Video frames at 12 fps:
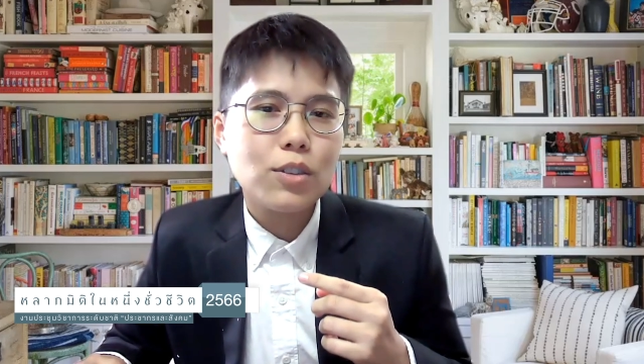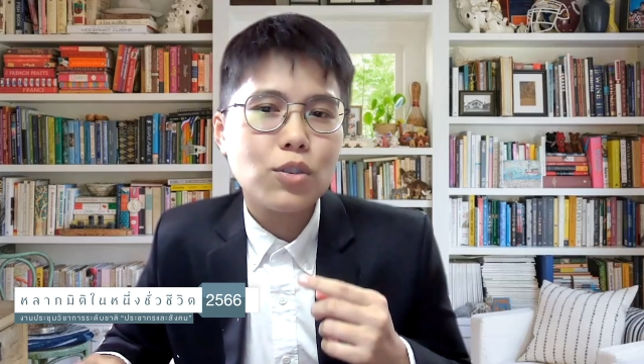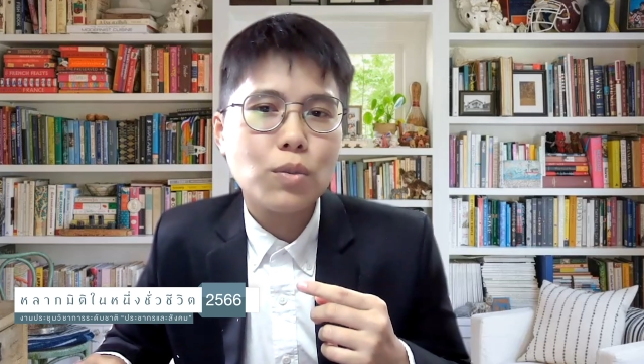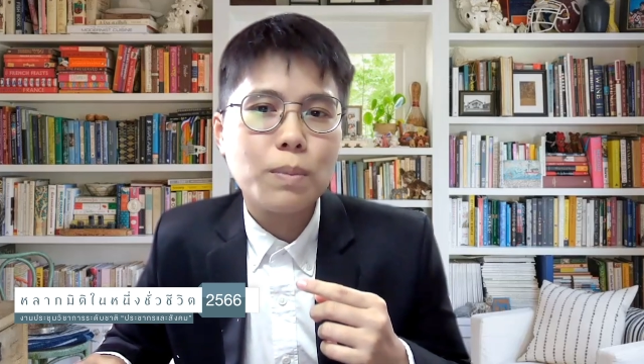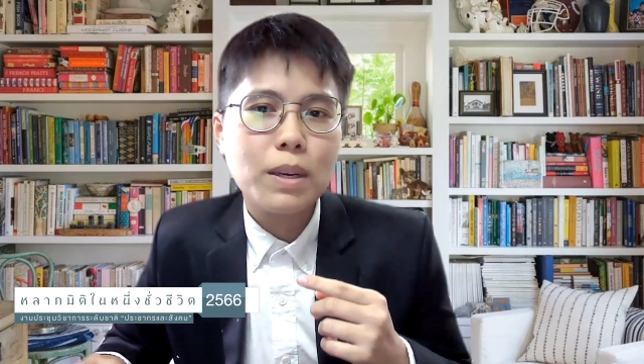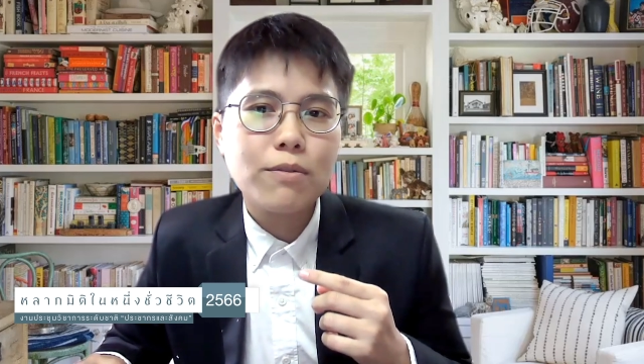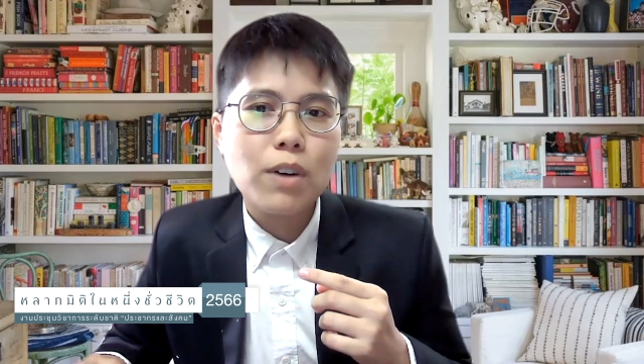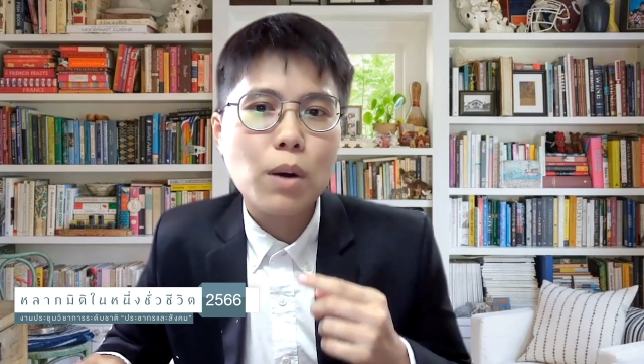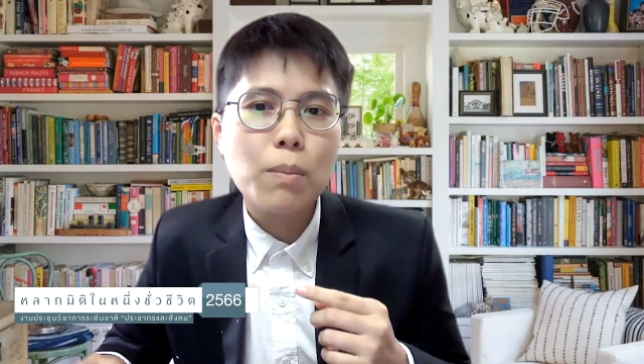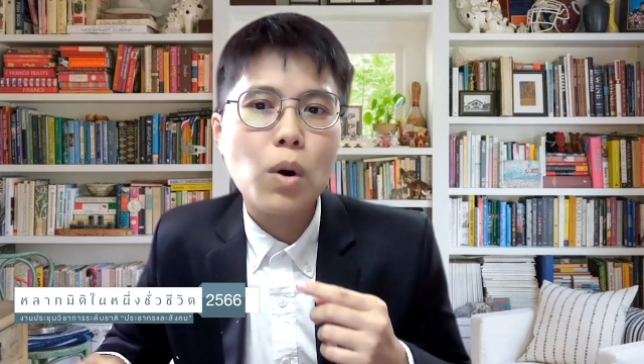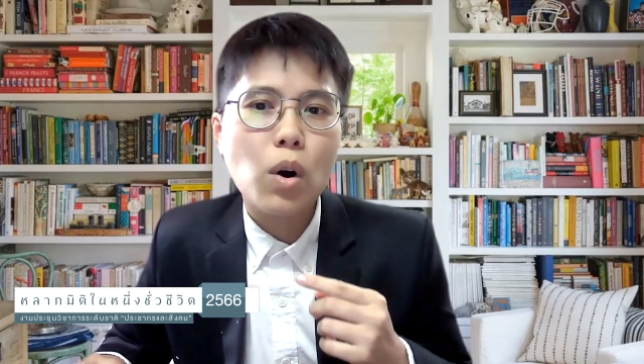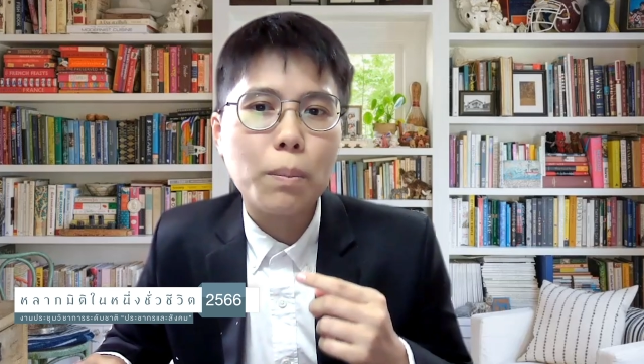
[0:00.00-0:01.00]
to be
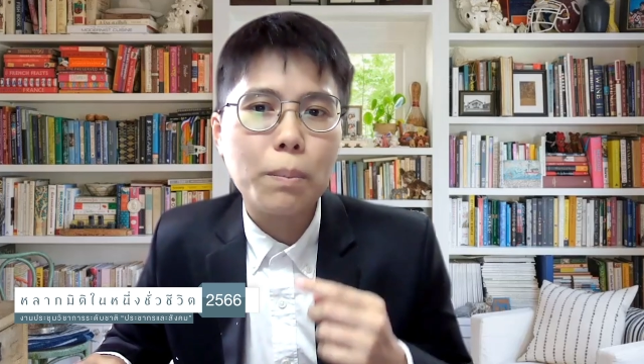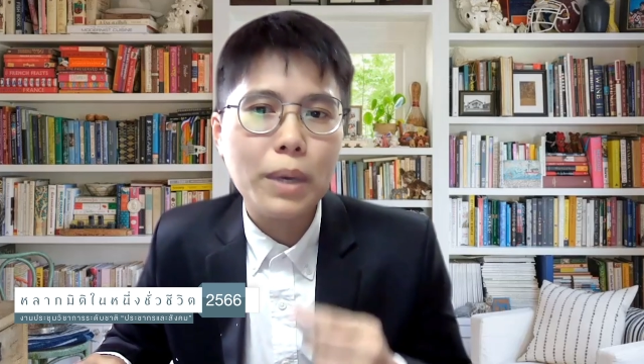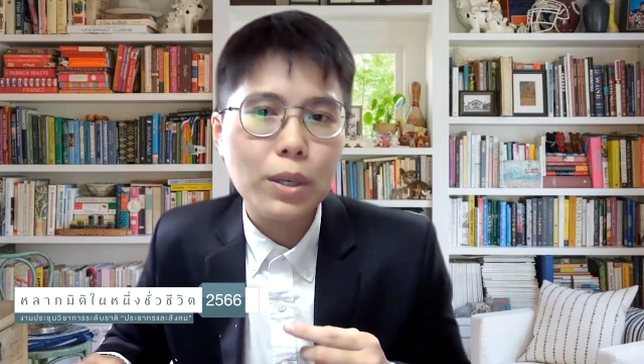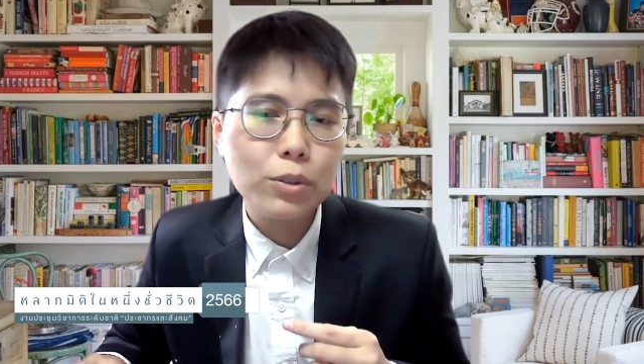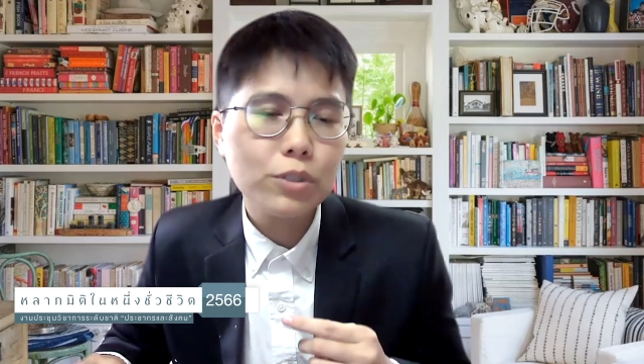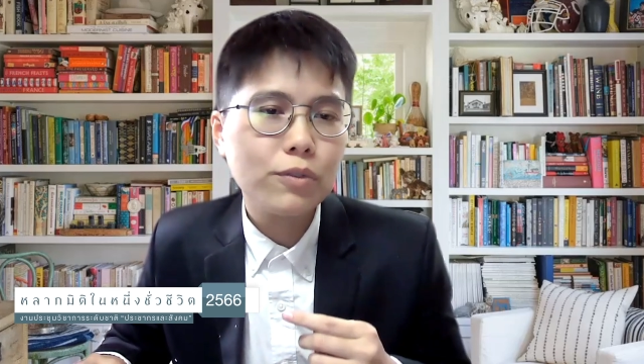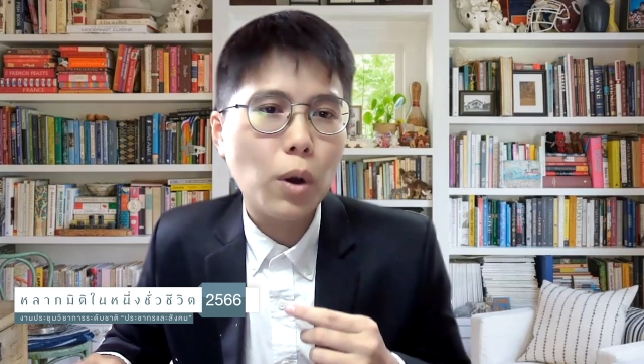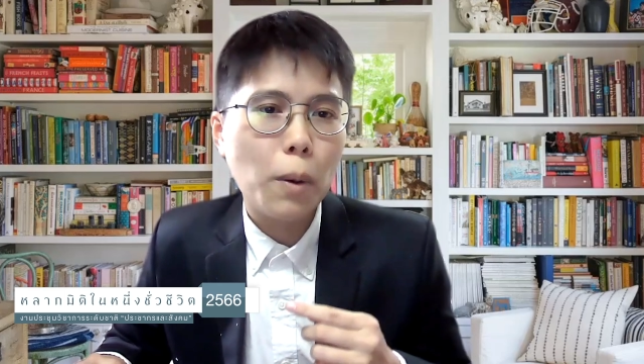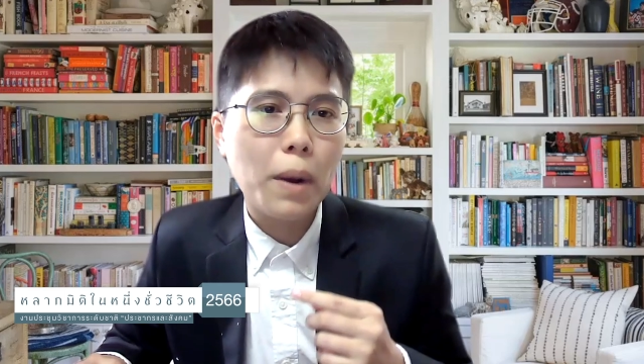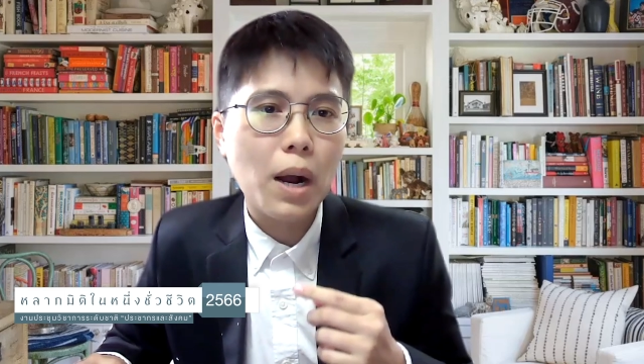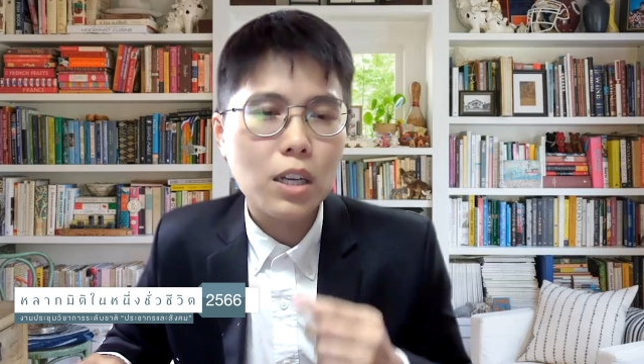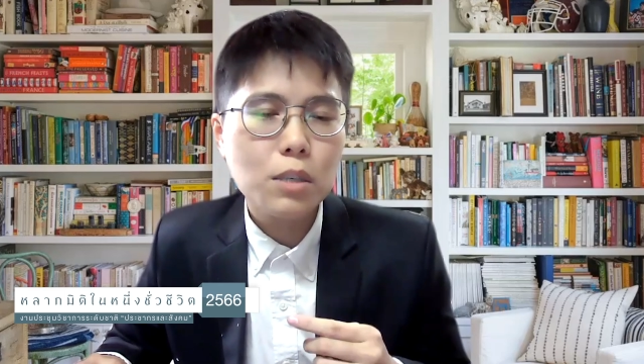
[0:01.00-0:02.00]
verbal abused
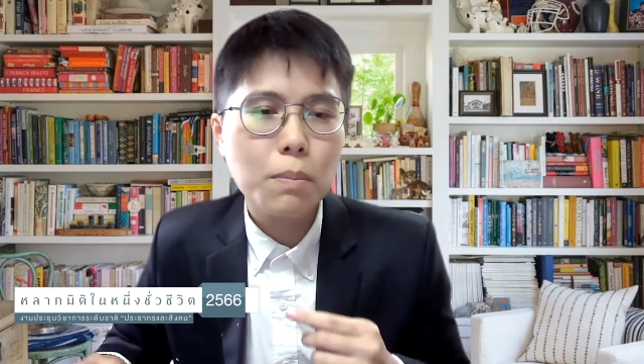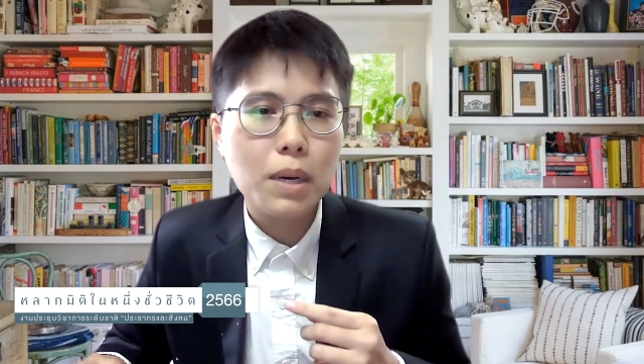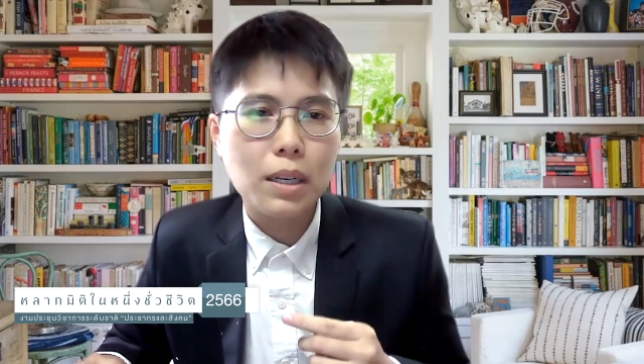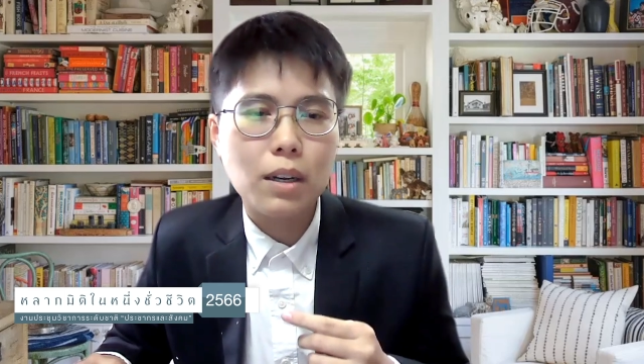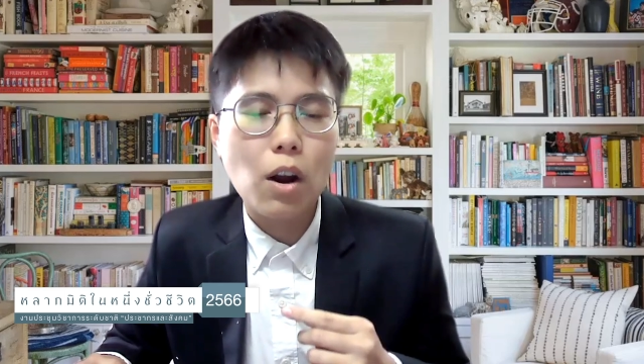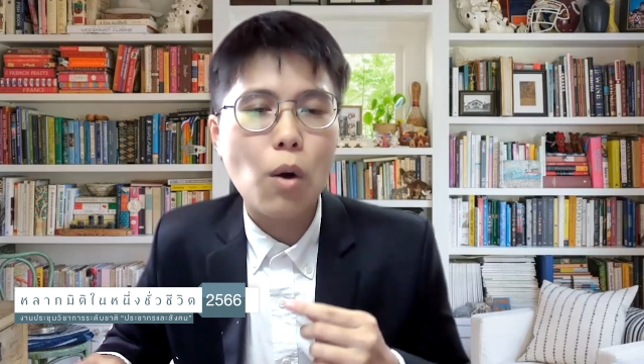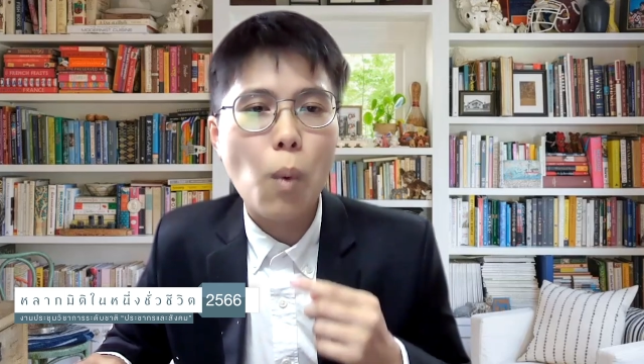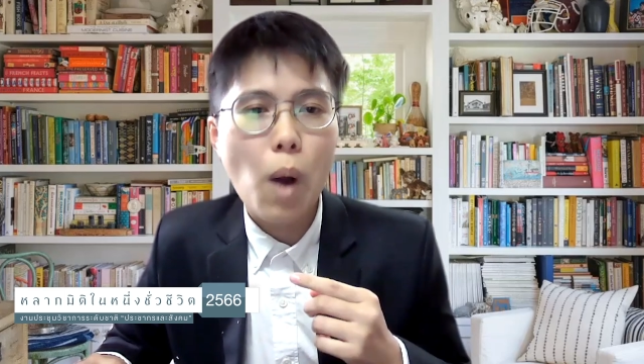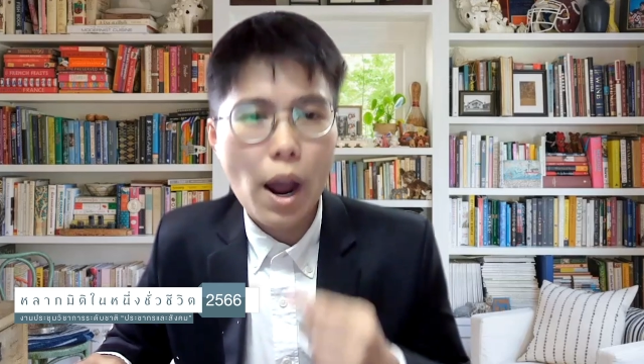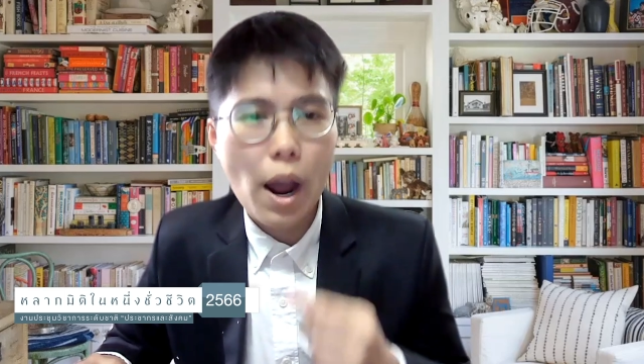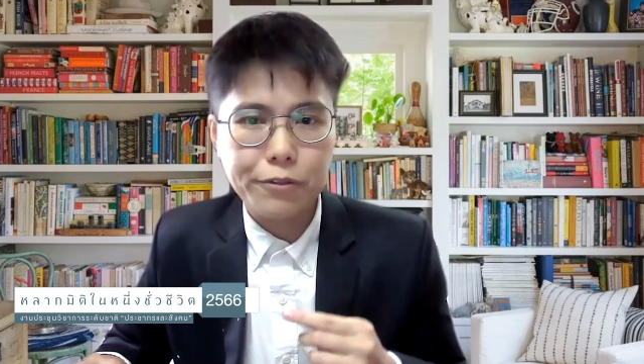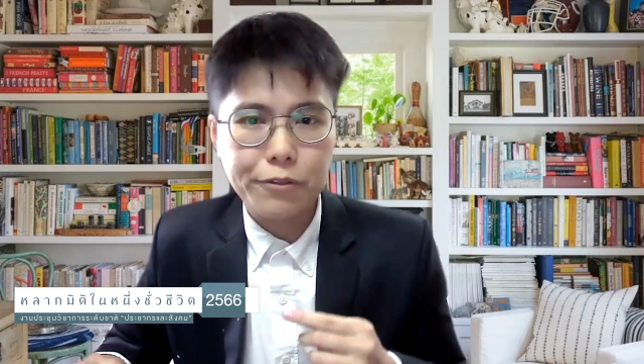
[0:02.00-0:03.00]
from husband or
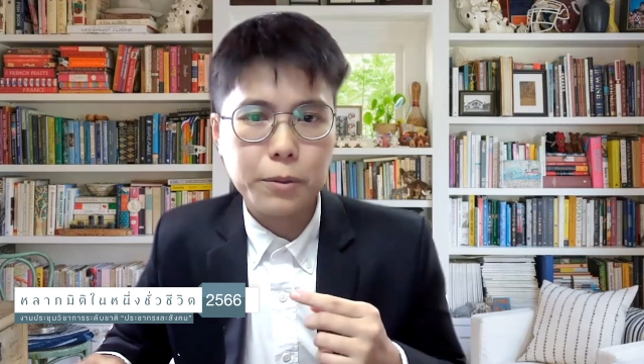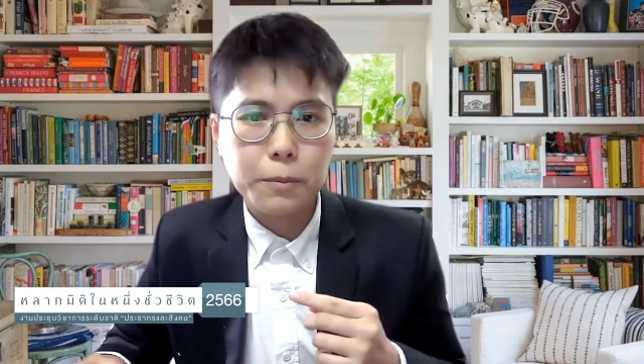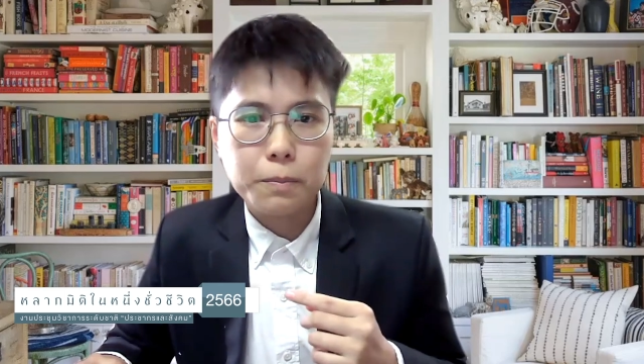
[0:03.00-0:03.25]
wife.